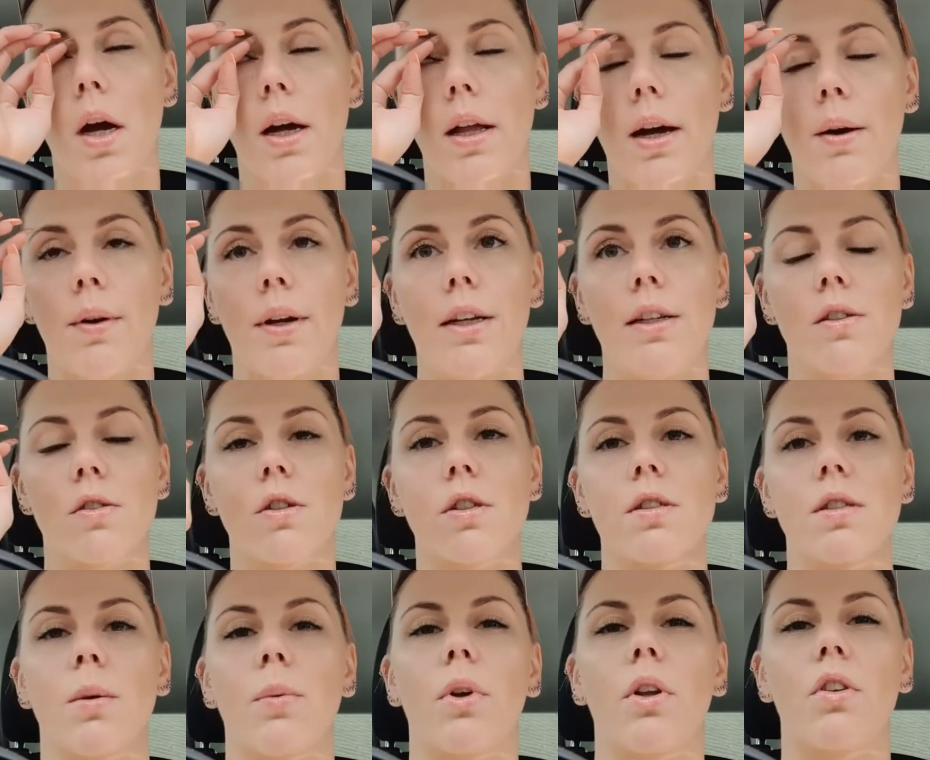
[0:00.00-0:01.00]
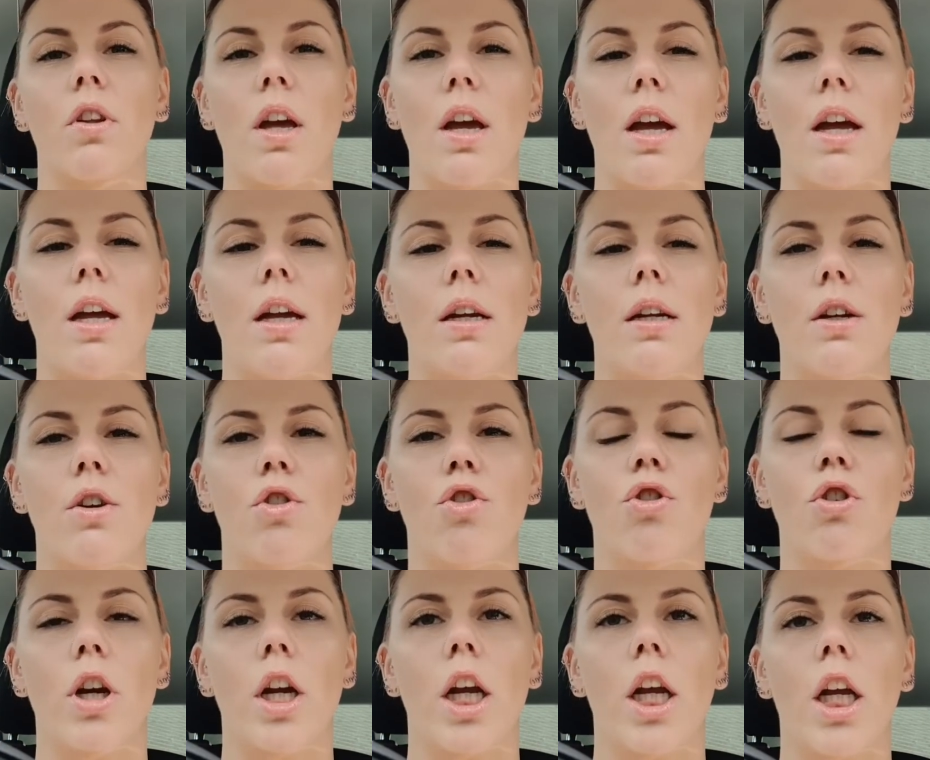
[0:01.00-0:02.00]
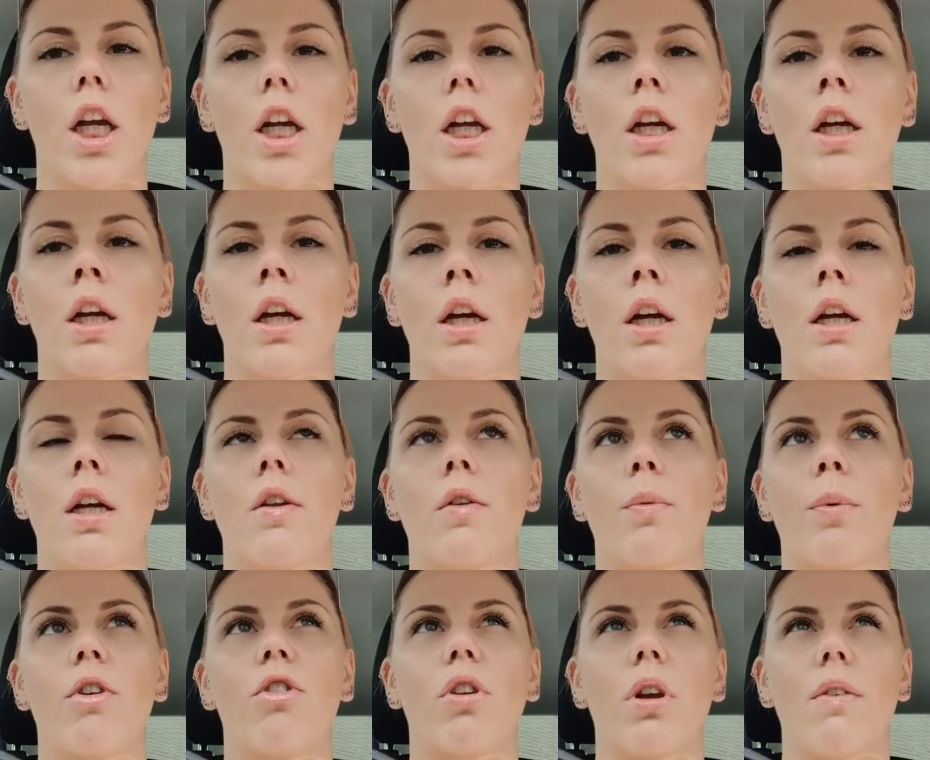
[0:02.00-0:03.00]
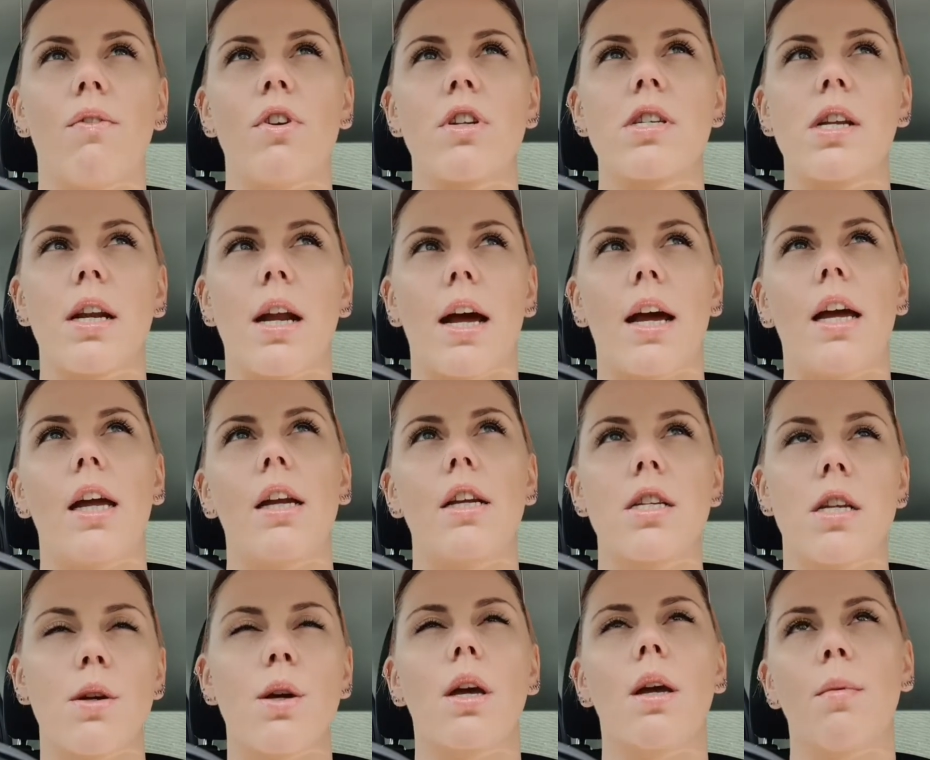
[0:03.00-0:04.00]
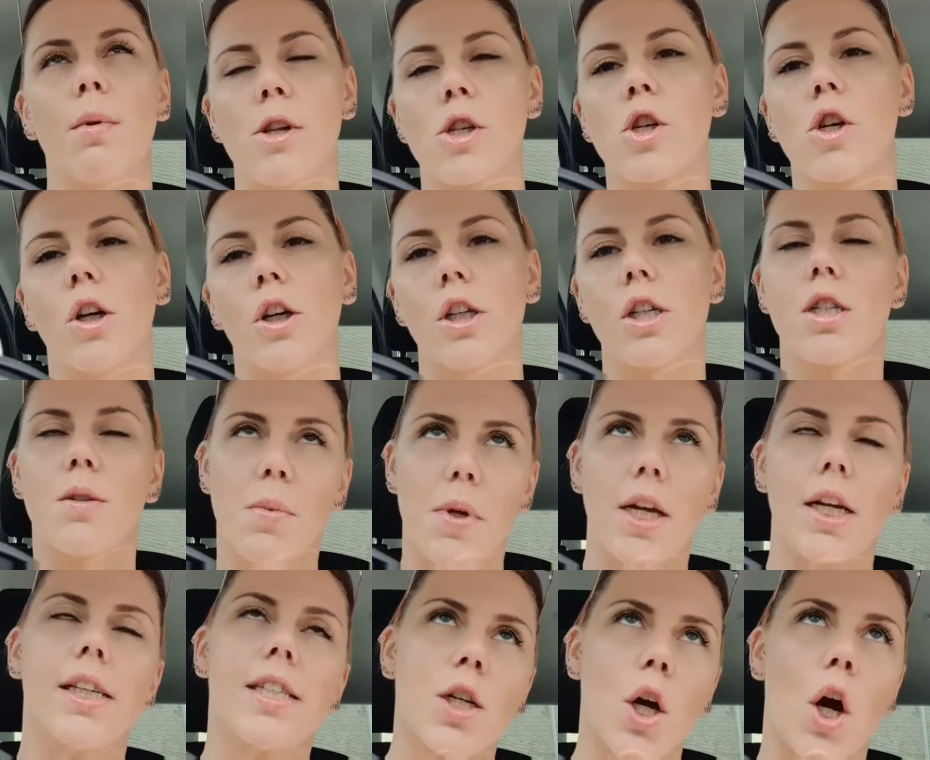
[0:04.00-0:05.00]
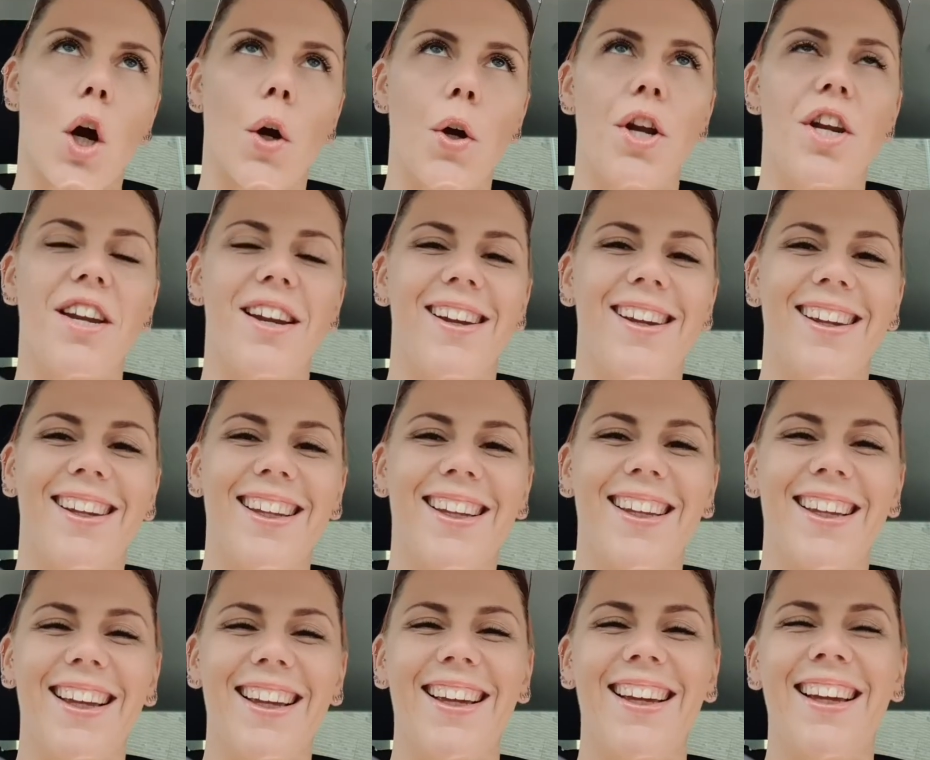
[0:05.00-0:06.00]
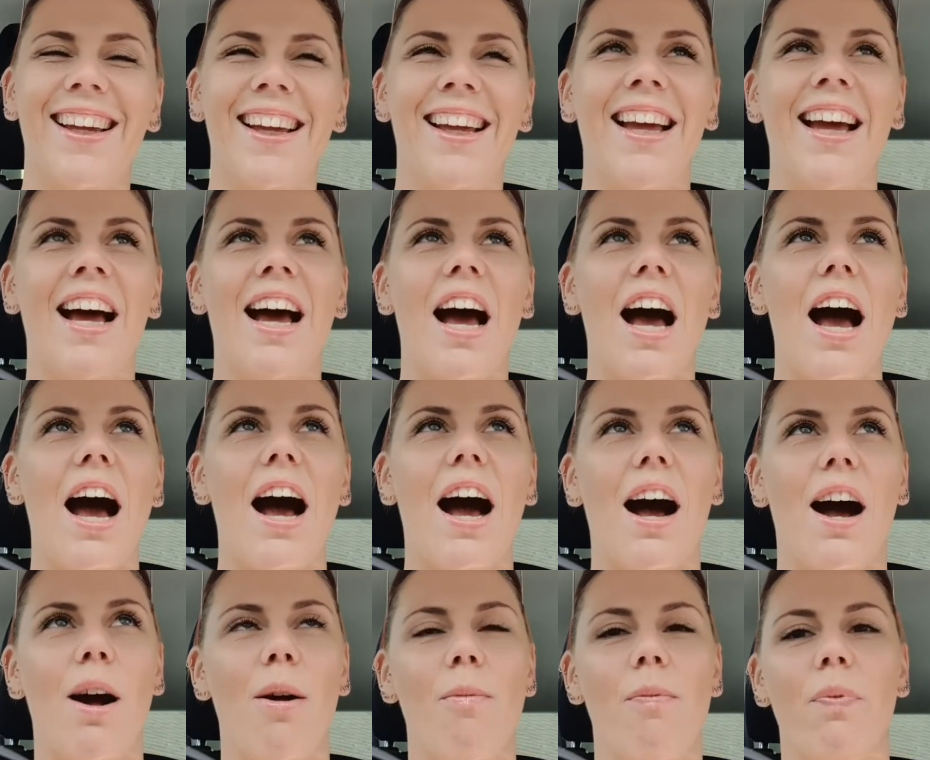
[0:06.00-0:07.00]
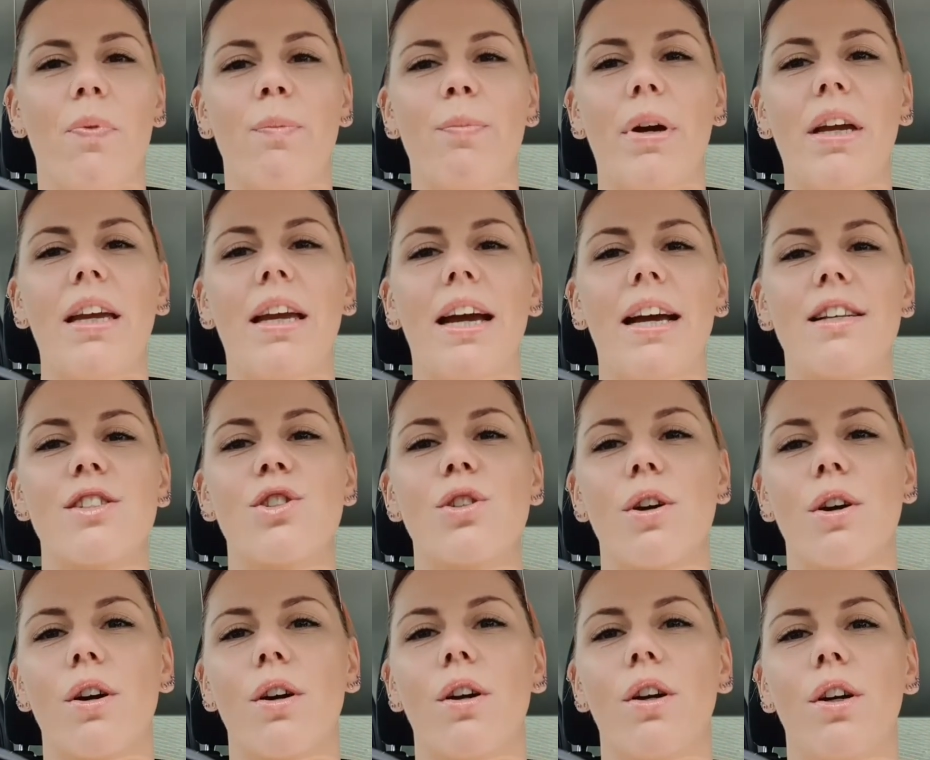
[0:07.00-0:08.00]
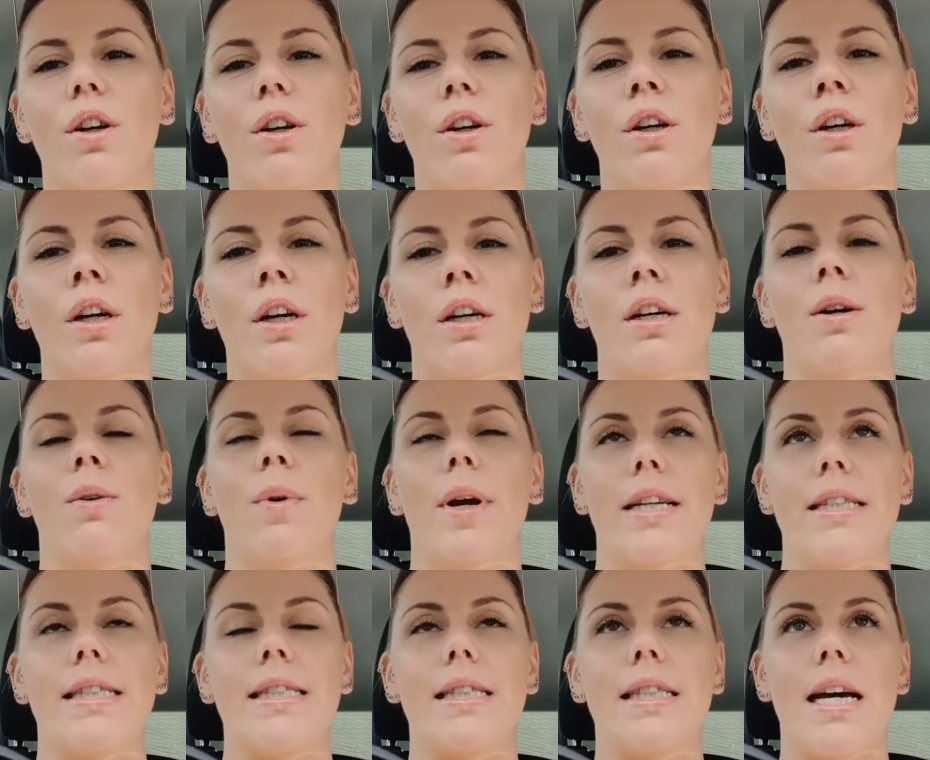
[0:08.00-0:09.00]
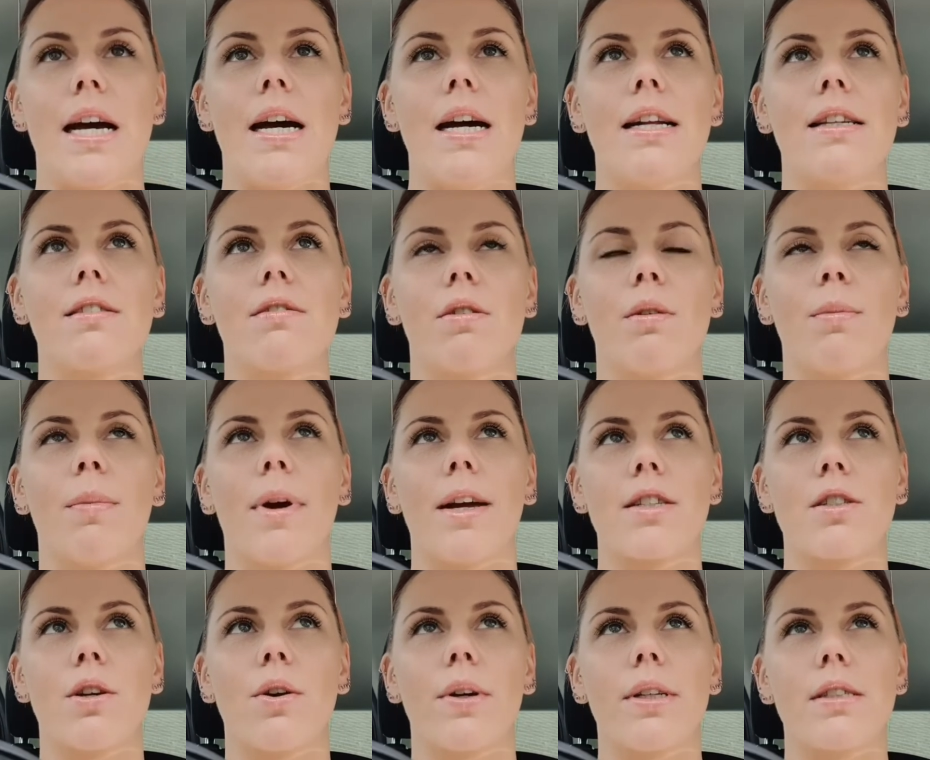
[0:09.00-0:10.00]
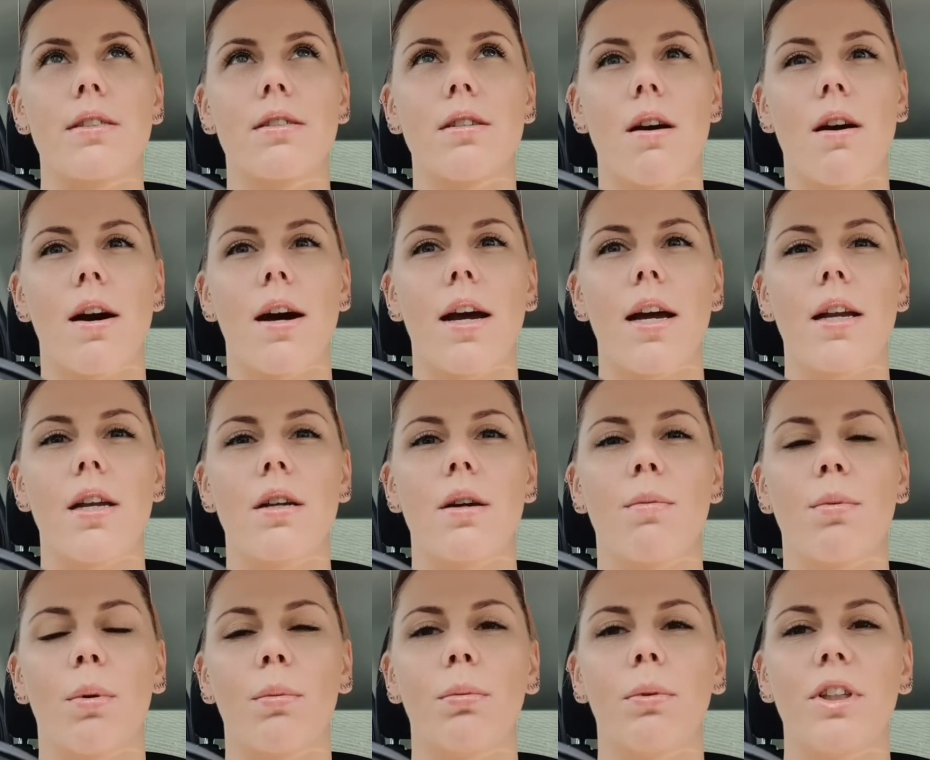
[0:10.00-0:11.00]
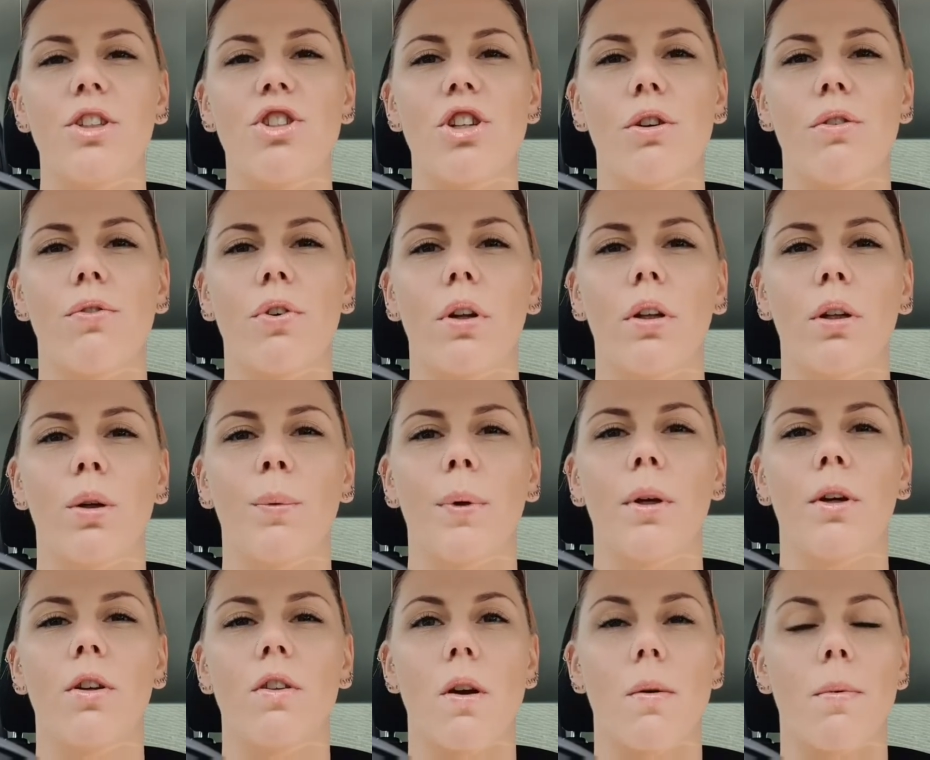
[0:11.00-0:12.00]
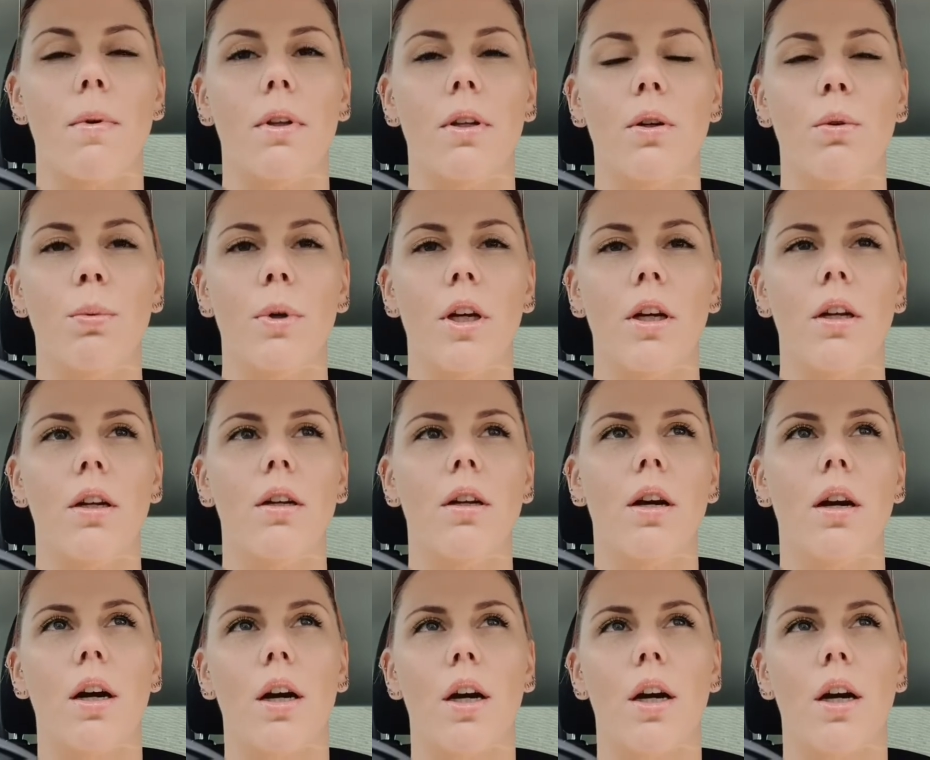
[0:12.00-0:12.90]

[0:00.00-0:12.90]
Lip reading: That way he's got something to eat and drink, especially for today. To him, it's hot. To me, it's cold. but yeah, so went and did that. So I'm about to go inside, probably chill for a little bit because I'm a little bit